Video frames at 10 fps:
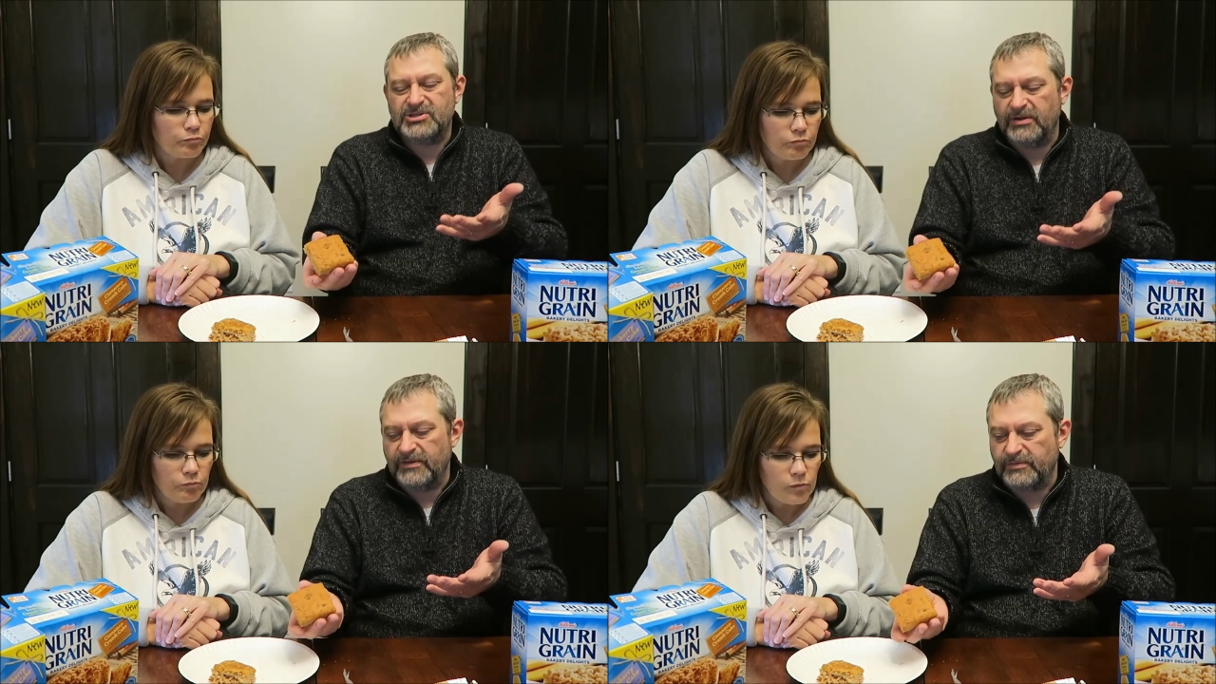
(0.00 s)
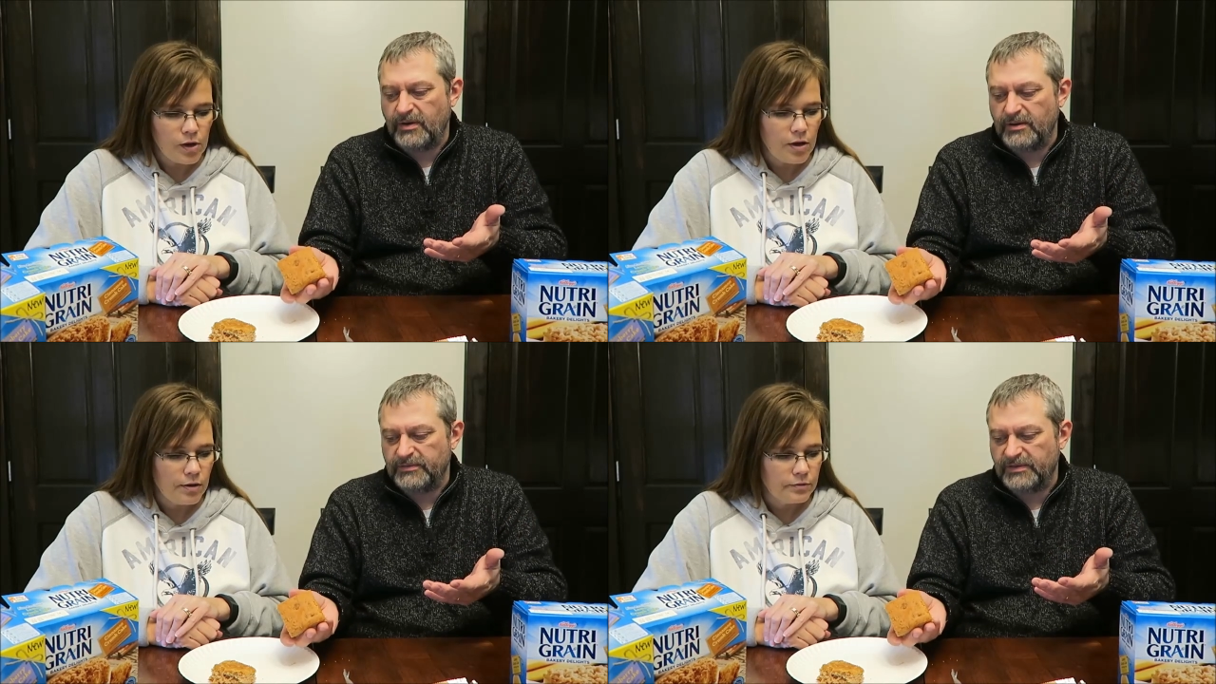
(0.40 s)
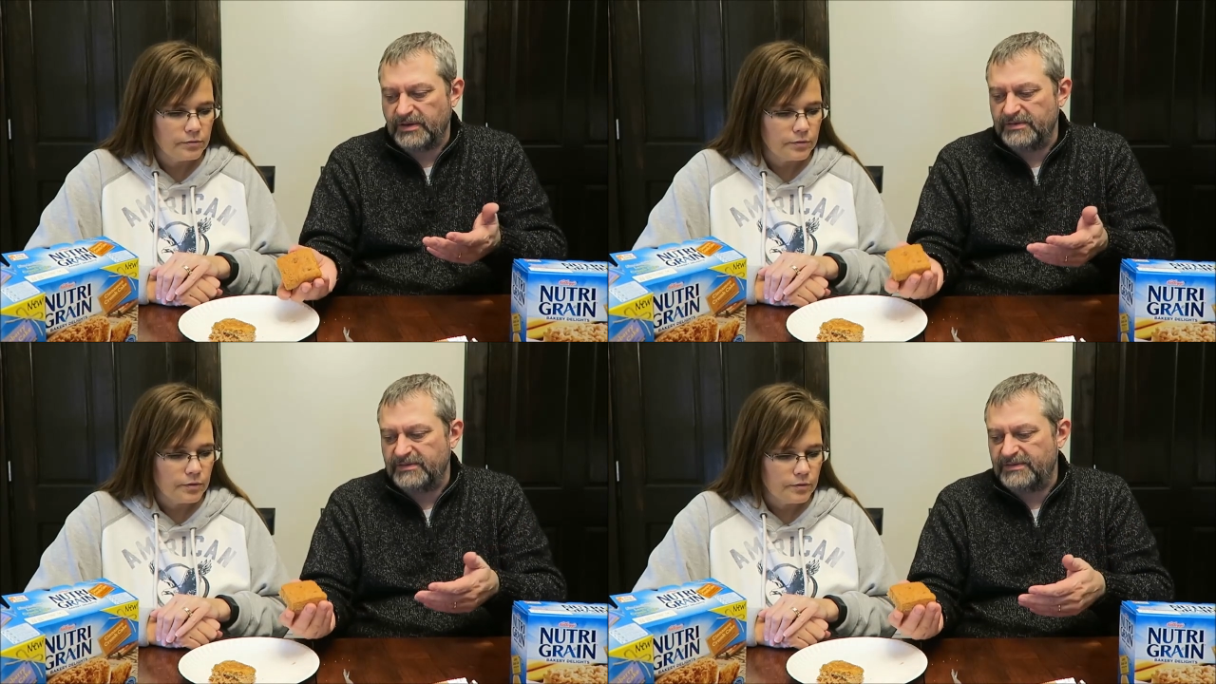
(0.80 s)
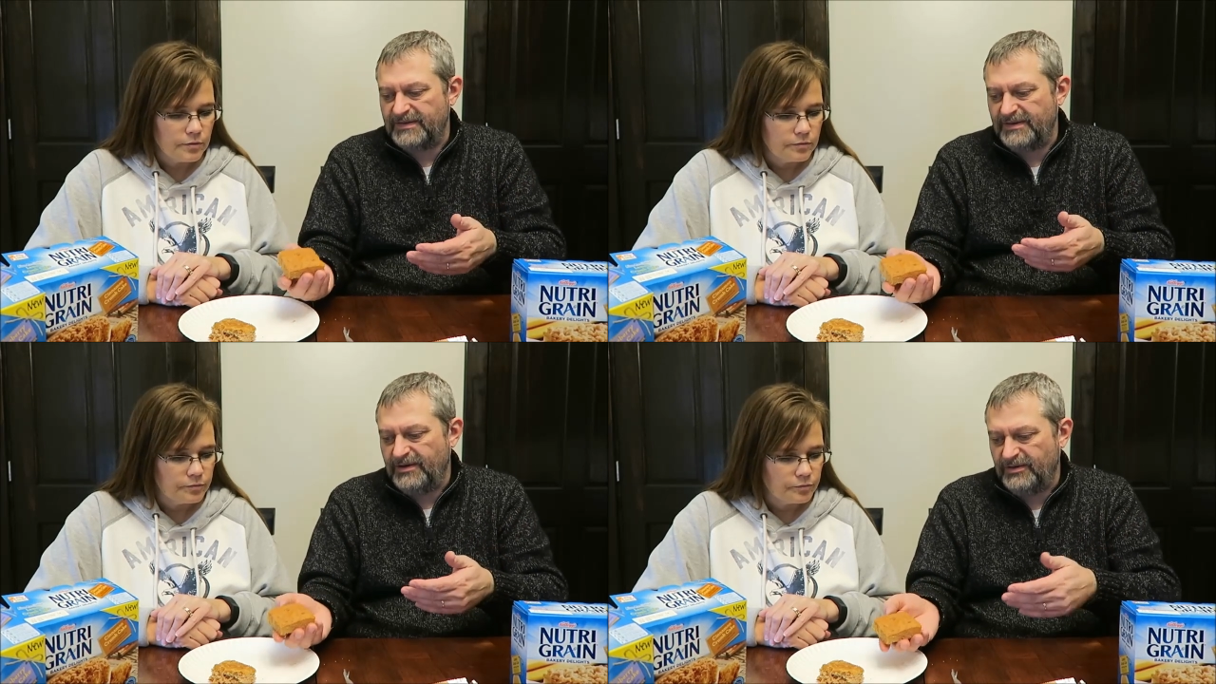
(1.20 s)
Speaker 1: to show this one, honestly, because
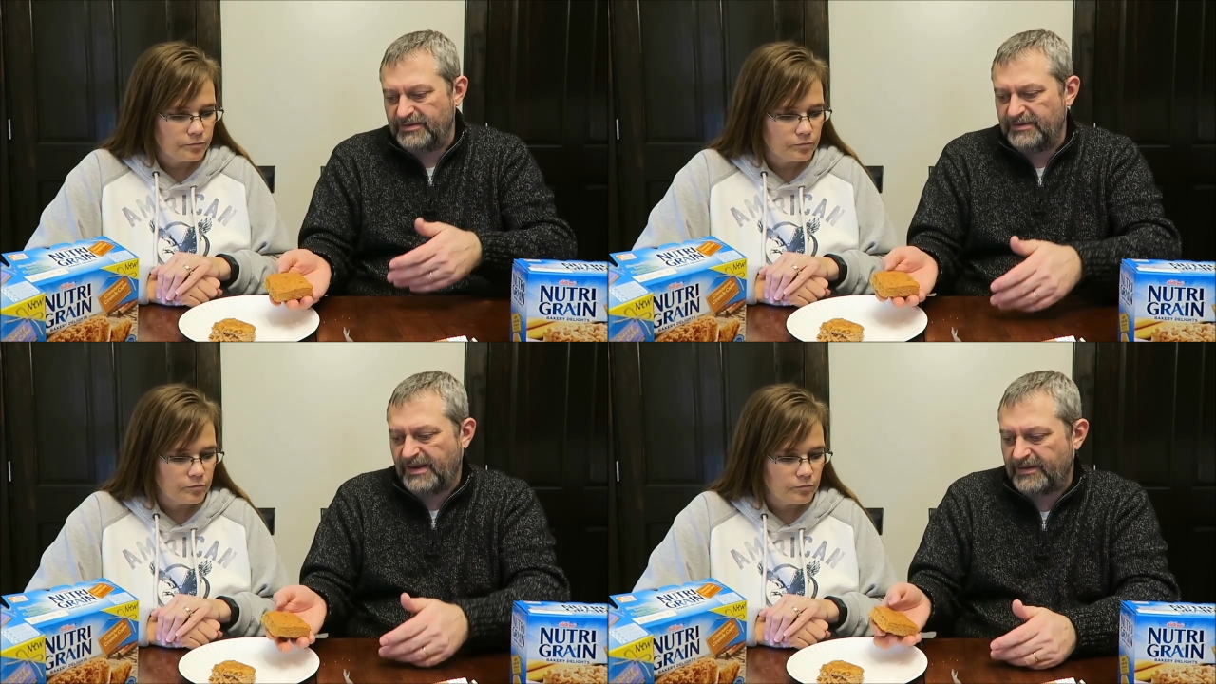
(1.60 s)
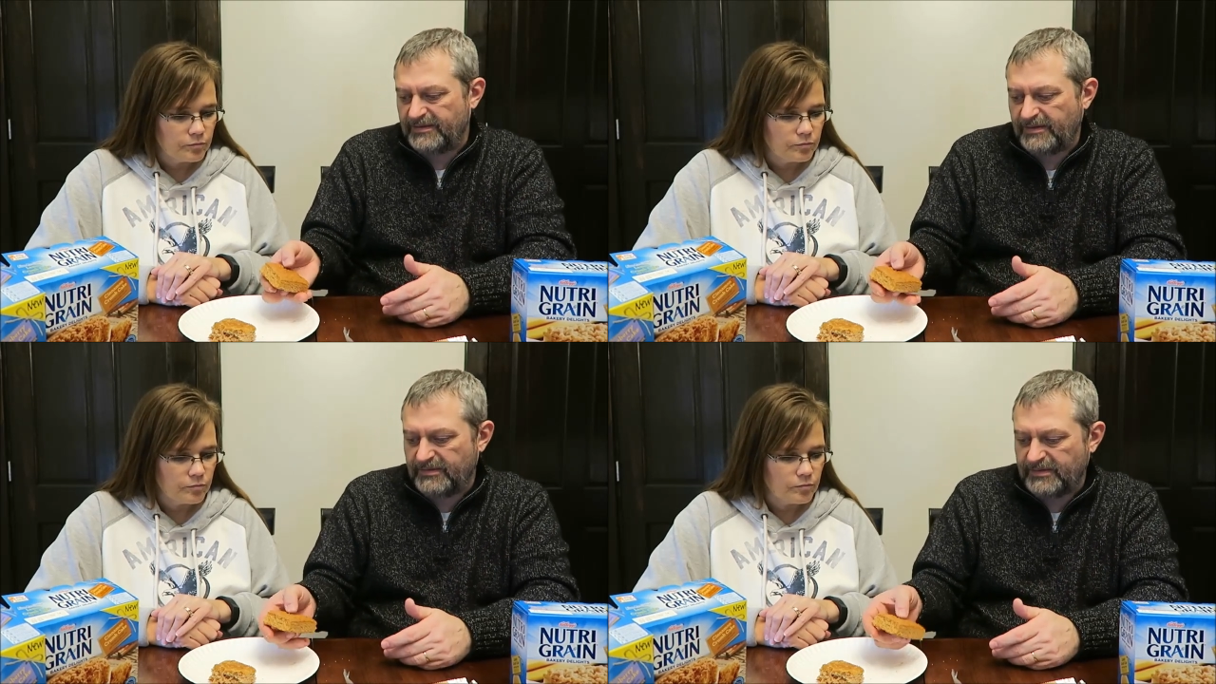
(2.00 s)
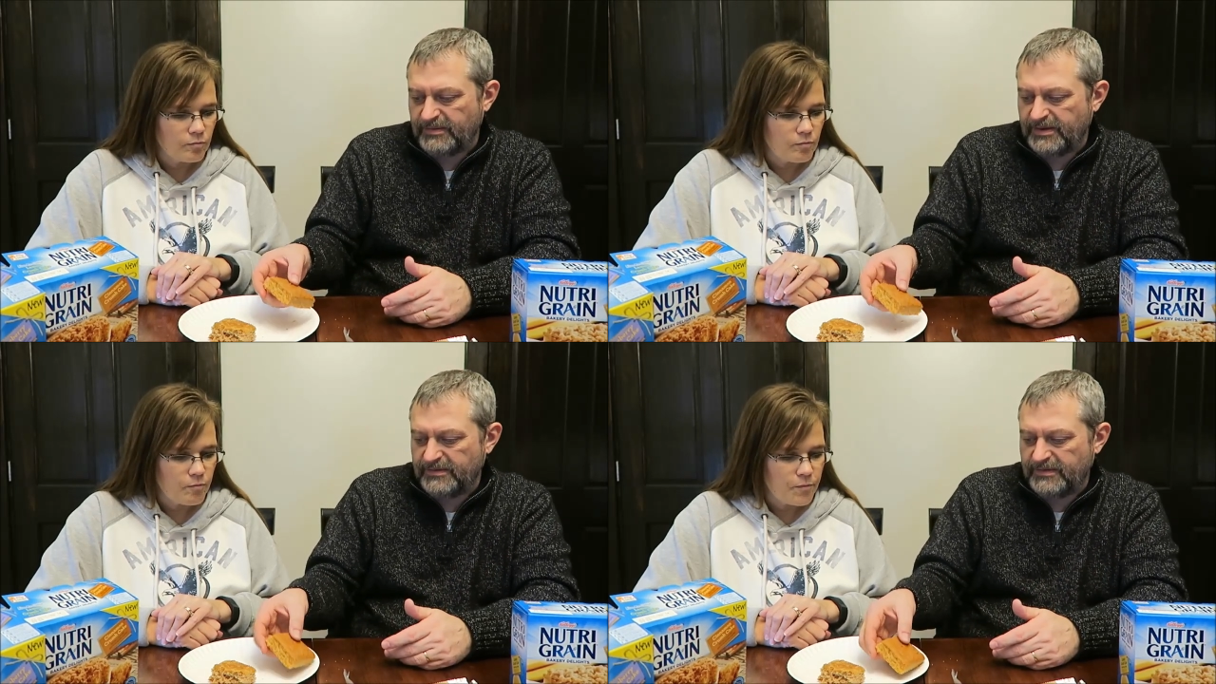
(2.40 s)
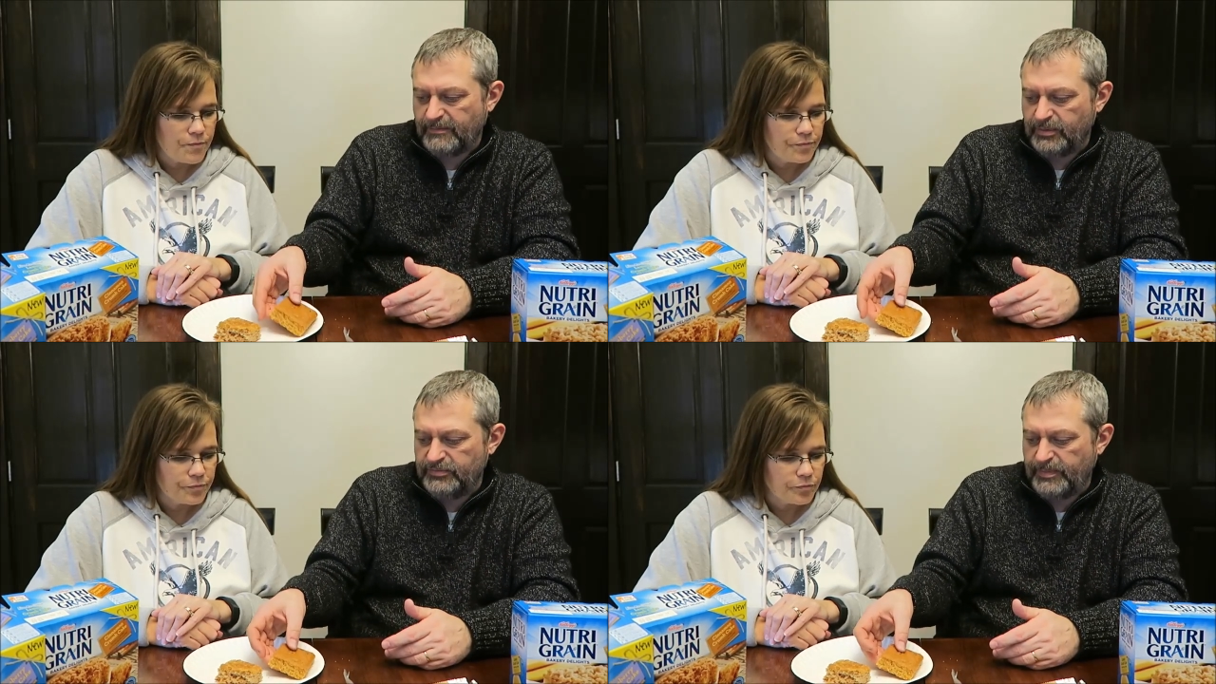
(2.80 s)
it looks exactly the same, except it doesn't
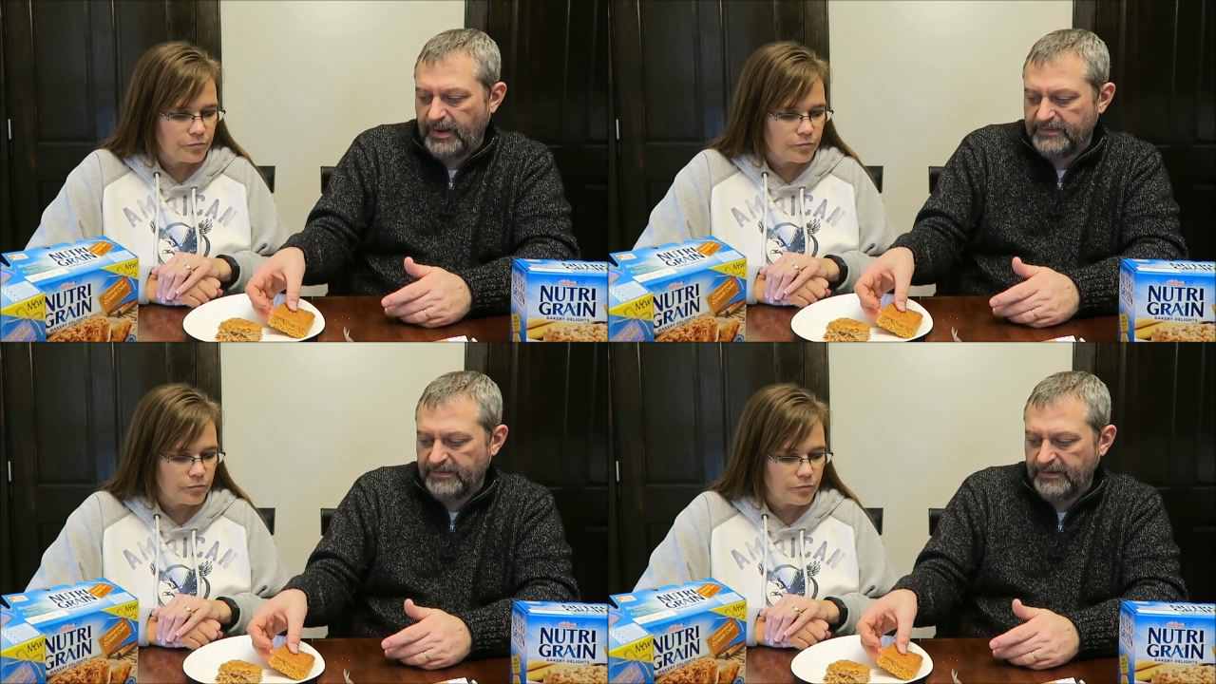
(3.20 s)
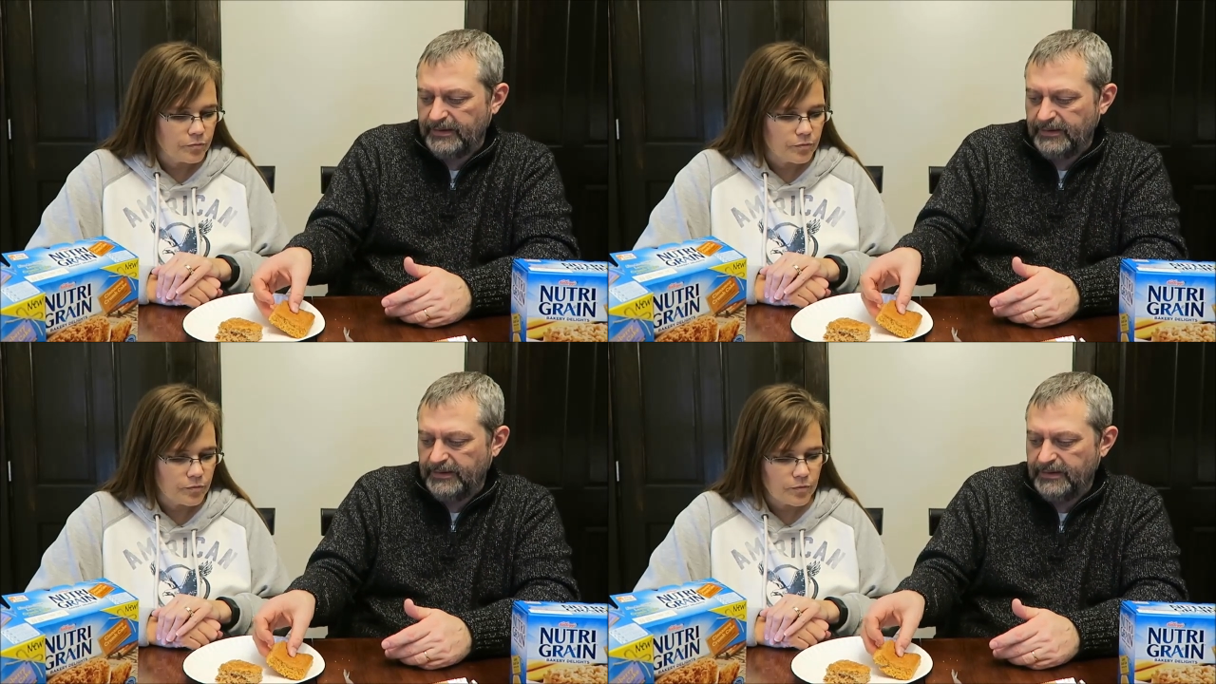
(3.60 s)
have blue spots in